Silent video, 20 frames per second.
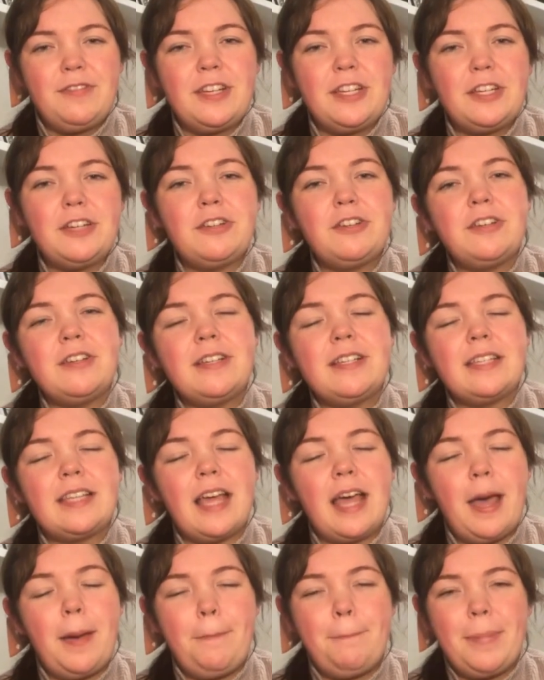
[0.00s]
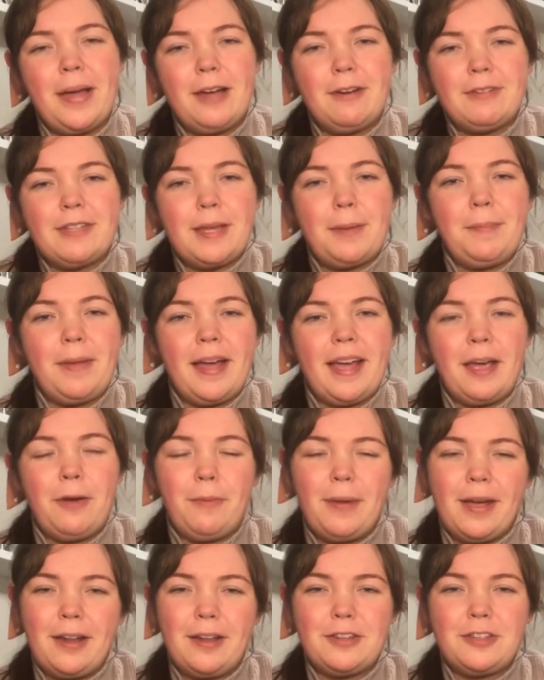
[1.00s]
videos about my
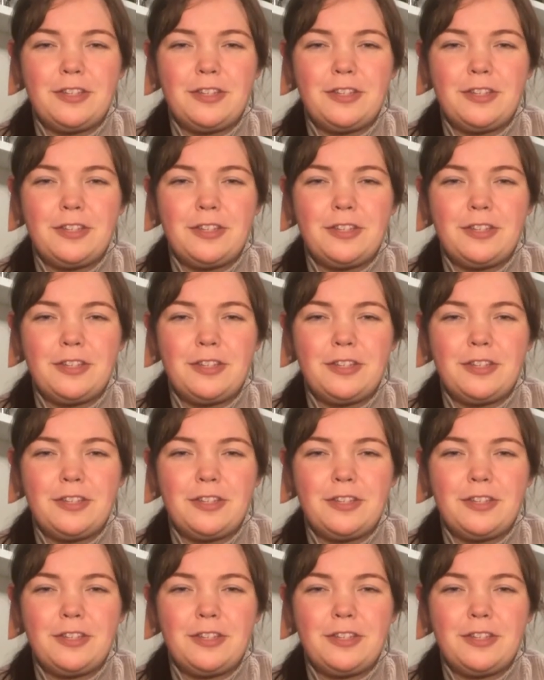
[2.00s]
weight loss